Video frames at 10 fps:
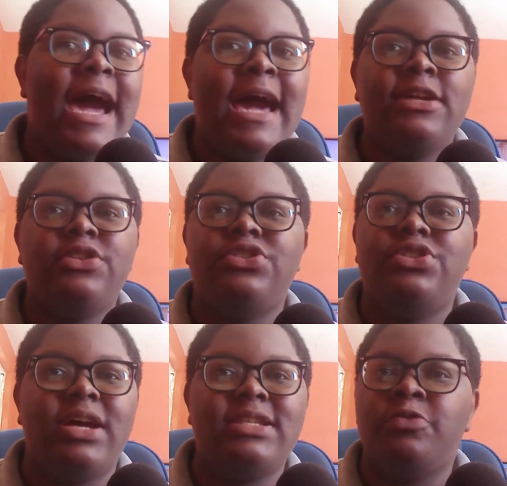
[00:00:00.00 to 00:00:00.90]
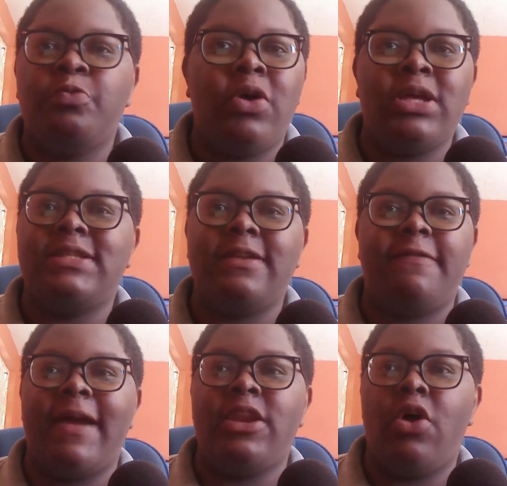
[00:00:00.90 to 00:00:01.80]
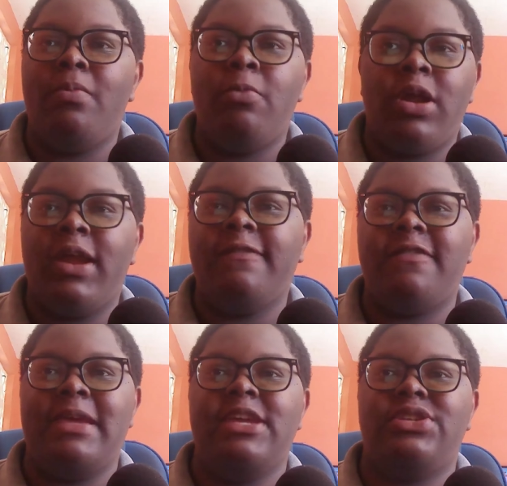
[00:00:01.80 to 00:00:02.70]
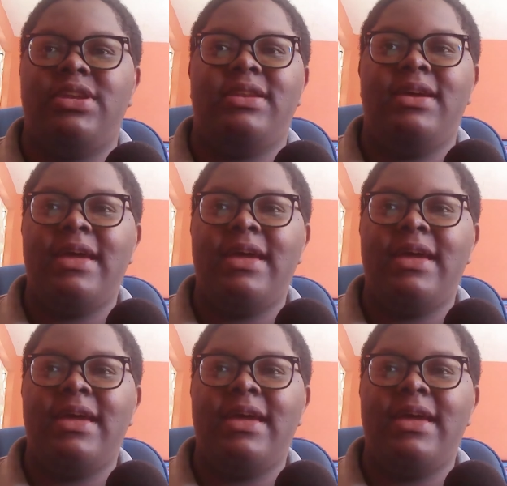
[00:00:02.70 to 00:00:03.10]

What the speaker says: Hana just wants to find out more information